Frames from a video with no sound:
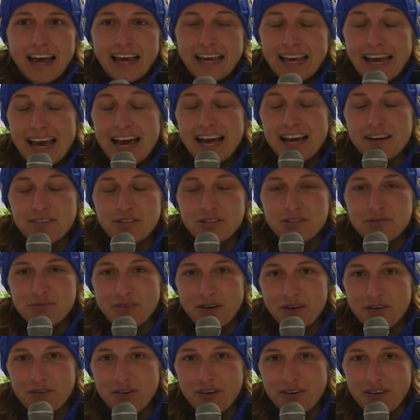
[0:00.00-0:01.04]
Yeah, I was
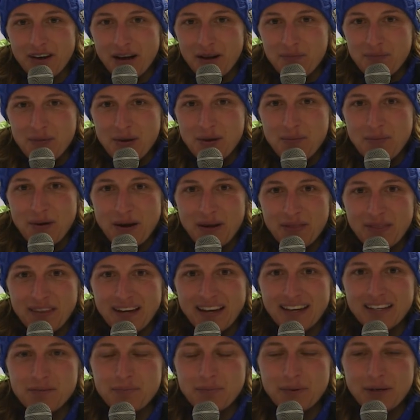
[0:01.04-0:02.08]
very, very happy about
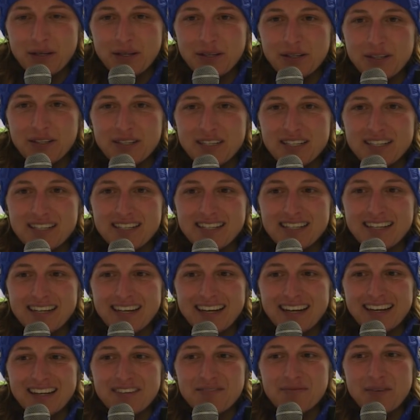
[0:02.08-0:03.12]
that because
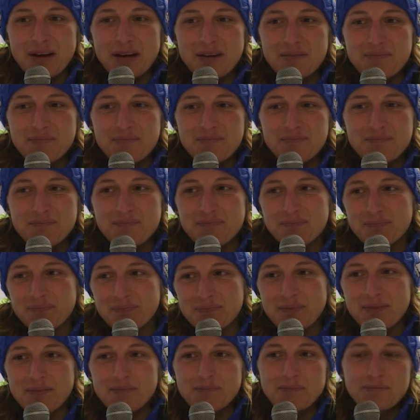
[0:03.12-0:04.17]
my
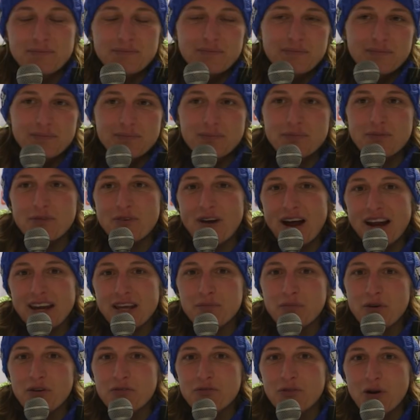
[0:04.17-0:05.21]

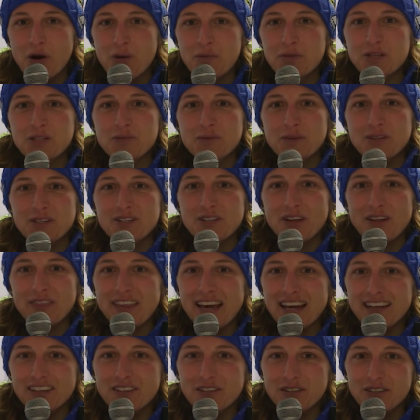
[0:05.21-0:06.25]
running performance was not
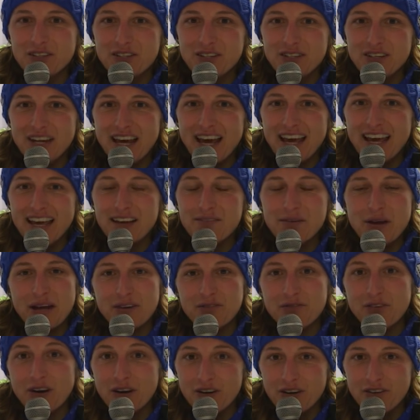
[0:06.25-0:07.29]
that good today. We
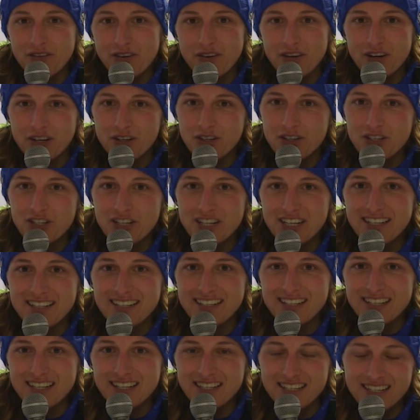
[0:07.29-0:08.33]
had very, very good
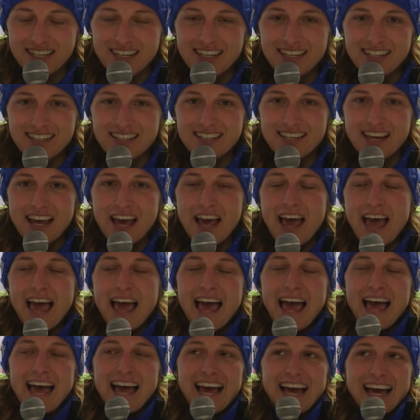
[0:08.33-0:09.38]
skis.
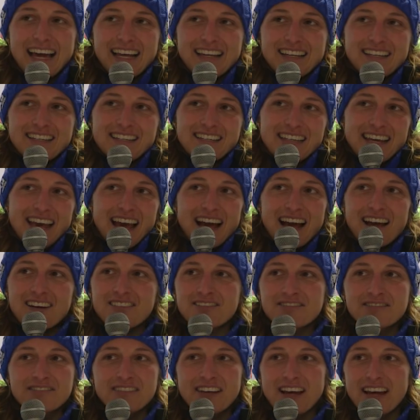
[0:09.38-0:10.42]
And yeah,
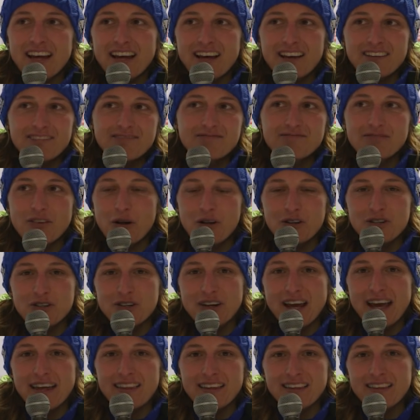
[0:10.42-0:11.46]
all
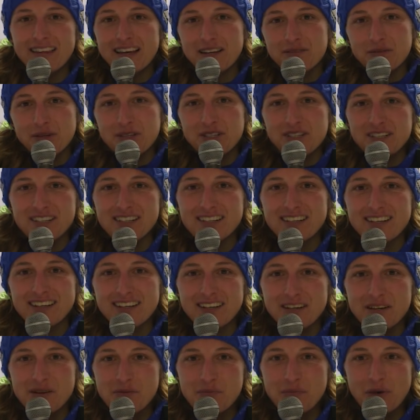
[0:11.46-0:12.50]
together, that was
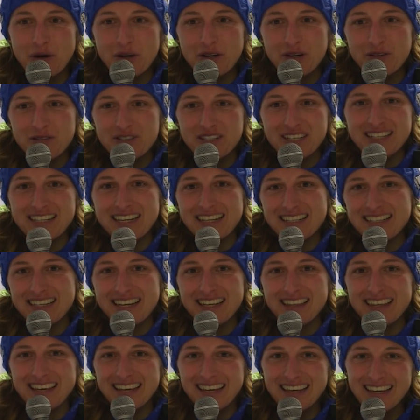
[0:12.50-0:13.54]
the point of success,
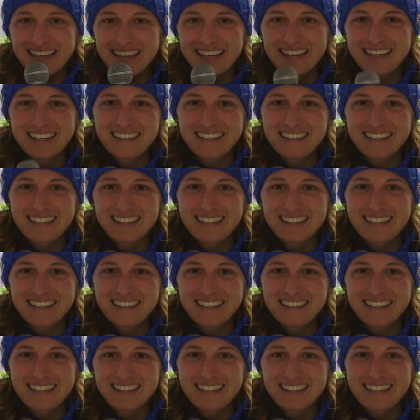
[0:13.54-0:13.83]
I think.